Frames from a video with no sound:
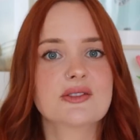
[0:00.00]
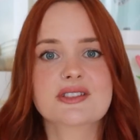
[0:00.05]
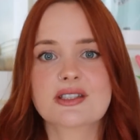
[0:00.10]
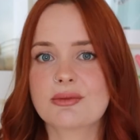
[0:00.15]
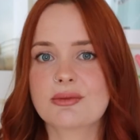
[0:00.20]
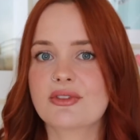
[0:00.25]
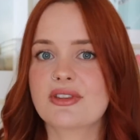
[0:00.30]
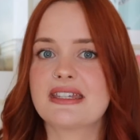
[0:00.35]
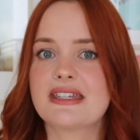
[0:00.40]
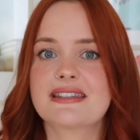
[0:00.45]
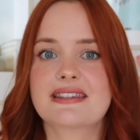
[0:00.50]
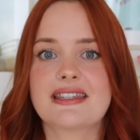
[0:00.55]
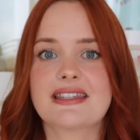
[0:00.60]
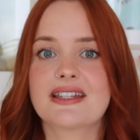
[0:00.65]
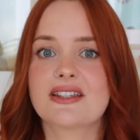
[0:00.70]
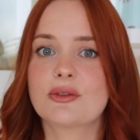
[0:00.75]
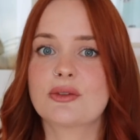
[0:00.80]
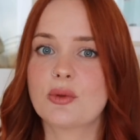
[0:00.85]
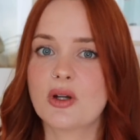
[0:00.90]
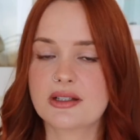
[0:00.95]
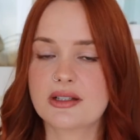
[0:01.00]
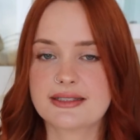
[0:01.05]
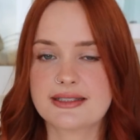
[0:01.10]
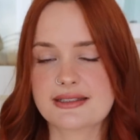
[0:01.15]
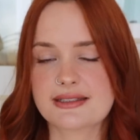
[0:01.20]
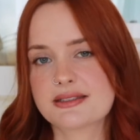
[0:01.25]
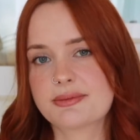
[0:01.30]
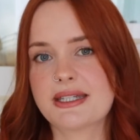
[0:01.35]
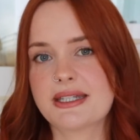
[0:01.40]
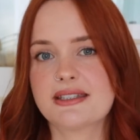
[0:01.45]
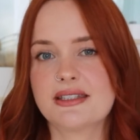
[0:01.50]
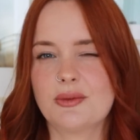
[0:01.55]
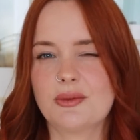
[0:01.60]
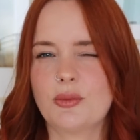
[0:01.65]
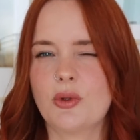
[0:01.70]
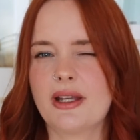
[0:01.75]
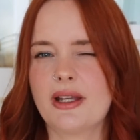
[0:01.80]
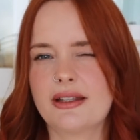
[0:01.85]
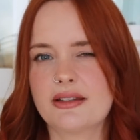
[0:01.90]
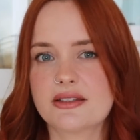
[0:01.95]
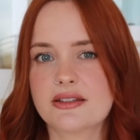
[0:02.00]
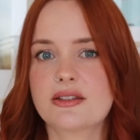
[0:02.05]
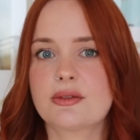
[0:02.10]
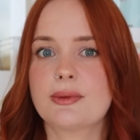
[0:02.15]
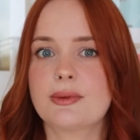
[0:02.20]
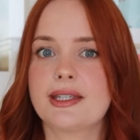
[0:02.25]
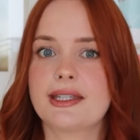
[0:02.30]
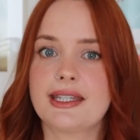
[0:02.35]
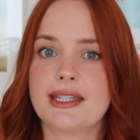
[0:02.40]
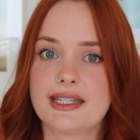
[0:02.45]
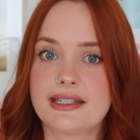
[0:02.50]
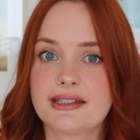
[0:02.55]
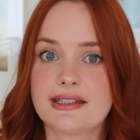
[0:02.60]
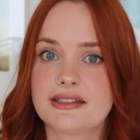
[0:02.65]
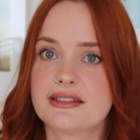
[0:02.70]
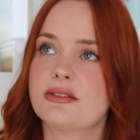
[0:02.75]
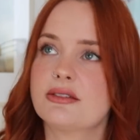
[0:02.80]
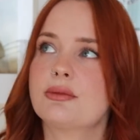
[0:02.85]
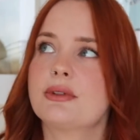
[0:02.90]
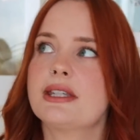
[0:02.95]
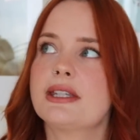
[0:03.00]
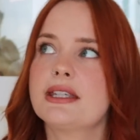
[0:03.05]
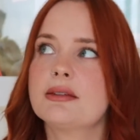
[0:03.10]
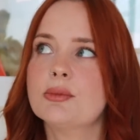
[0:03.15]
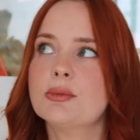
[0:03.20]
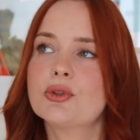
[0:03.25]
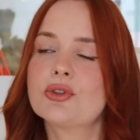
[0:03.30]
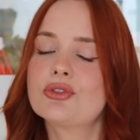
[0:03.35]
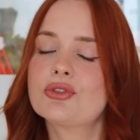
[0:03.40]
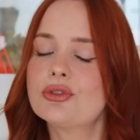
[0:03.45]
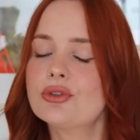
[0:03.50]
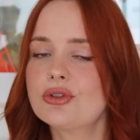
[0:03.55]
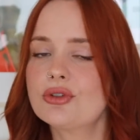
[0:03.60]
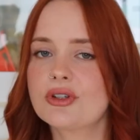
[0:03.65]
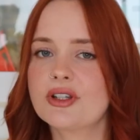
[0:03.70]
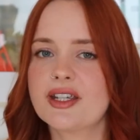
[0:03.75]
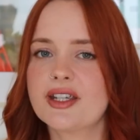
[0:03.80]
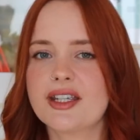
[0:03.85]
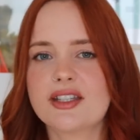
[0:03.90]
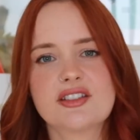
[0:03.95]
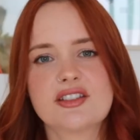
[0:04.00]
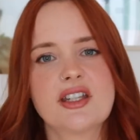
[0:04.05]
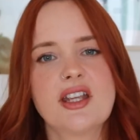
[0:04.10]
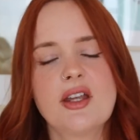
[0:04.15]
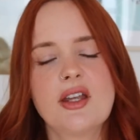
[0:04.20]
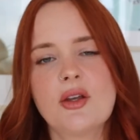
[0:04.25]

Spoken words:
some of these things worked in the space and what else we needed. Did we need more storage?